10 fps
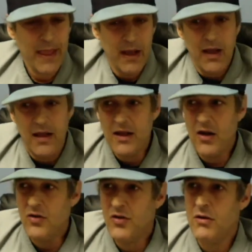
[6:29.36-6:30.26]

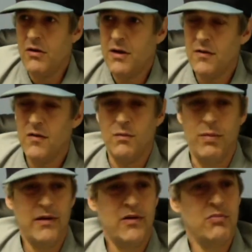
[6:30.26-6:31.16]
you're looking to
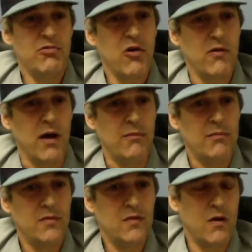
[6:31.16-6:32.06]
better your program.
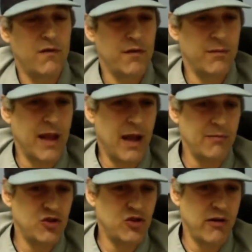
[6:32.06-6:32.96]
So for me, I'm
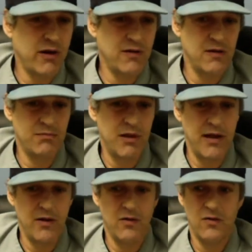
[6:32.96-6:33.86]
sharing to
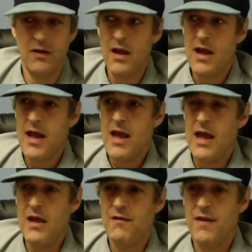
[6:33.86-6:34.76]
players that
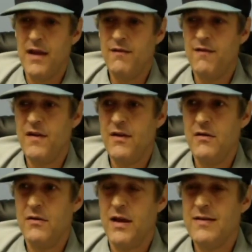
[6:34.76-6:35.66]
if they feel
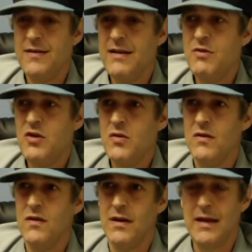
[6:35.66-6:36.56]
they deem you
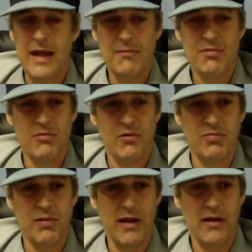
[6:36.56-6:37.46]
as a capable
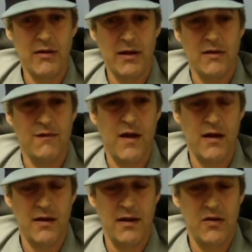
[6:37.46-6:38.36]
player in
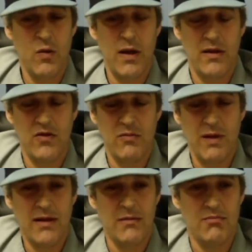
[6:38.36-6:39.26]
the way that you're
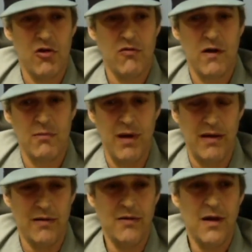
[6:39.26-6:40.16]
making a program
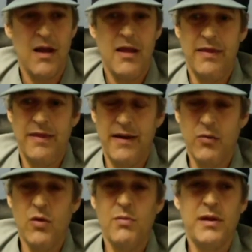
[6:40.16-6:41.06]
better, there
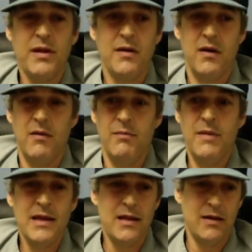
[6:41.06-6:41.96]
will be
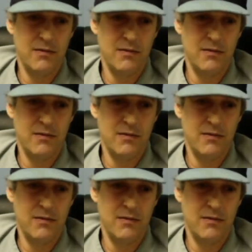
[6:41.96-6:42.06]
immediate,